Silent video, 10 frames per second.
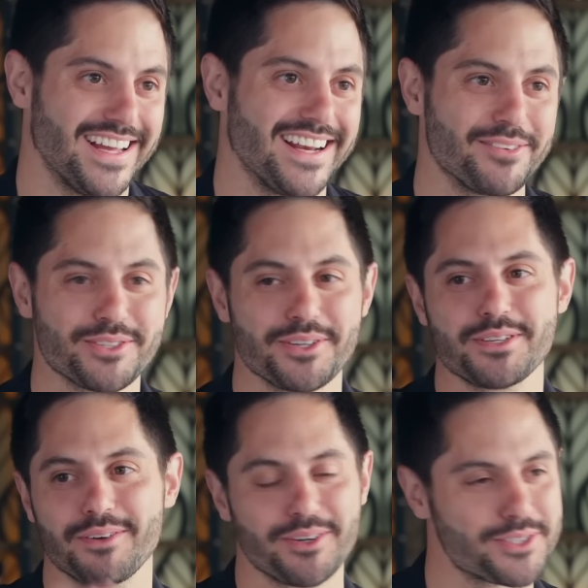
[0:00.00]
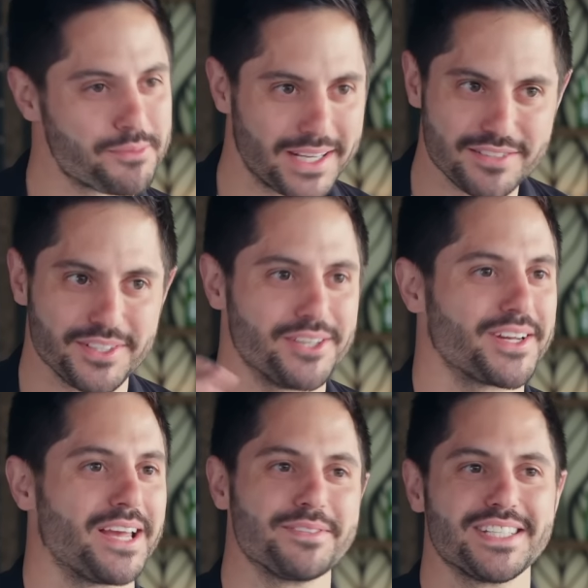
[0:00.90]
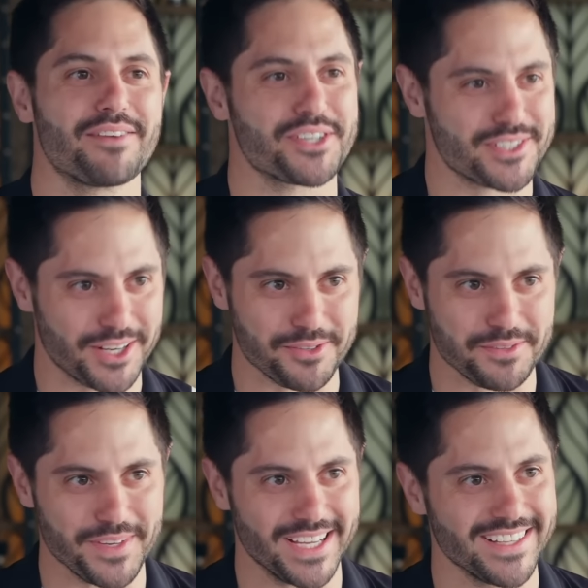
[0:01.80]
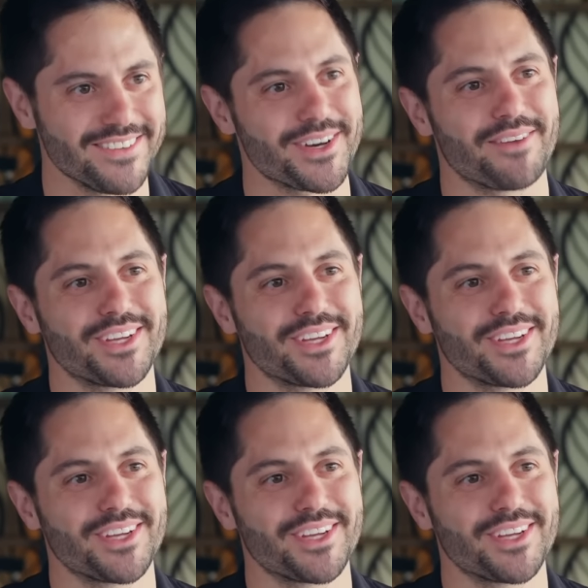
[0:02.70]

and I would always go back to video games. It never stuck with me. But I'm